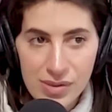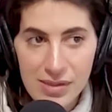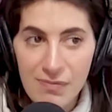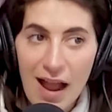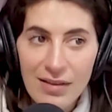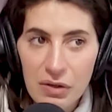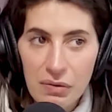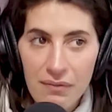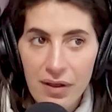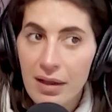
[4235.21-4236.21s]
The fact that you
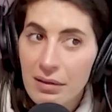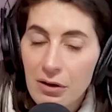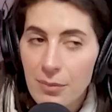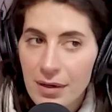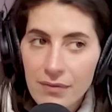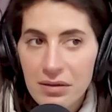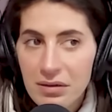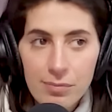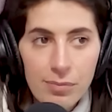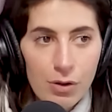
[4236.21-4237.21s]
have like a little bit of a
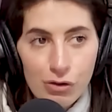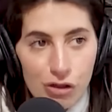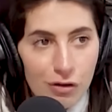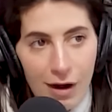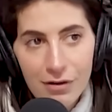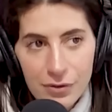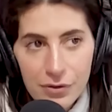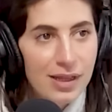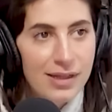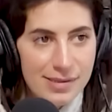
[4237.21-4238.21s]
compulsion around
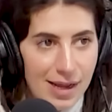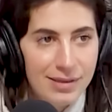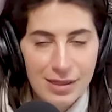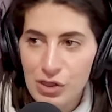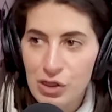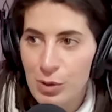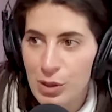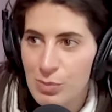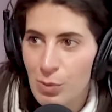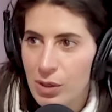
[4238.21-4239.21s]
food, that's not the issue, but
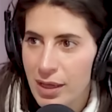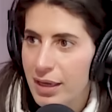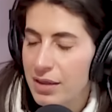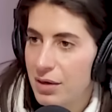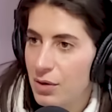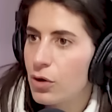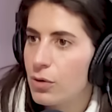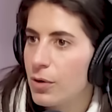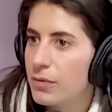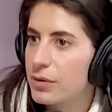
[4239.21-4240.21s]
it's more like, then order
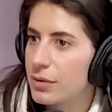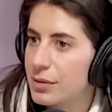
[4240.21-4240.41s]
more food.